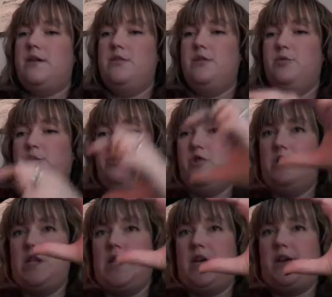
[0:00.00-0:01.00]
a little bit more
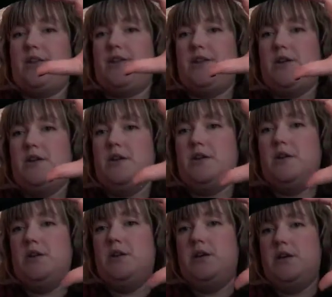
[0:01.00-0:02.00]
length.
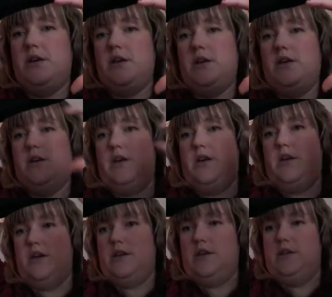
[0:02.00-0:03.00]

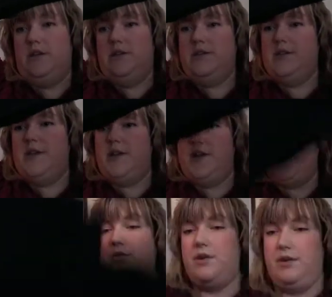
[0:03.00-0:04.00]
And then I
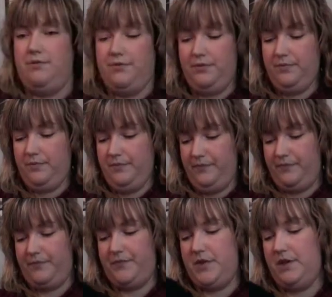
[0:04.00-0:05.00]
will
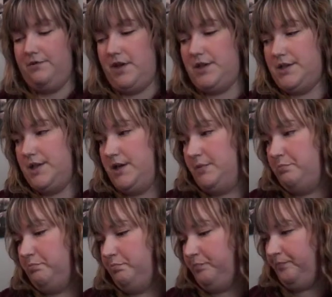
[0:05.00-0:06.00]
give that to him.
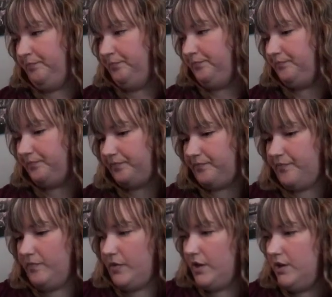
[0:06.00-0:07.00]

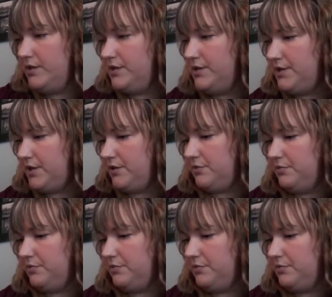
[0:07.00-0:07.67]
So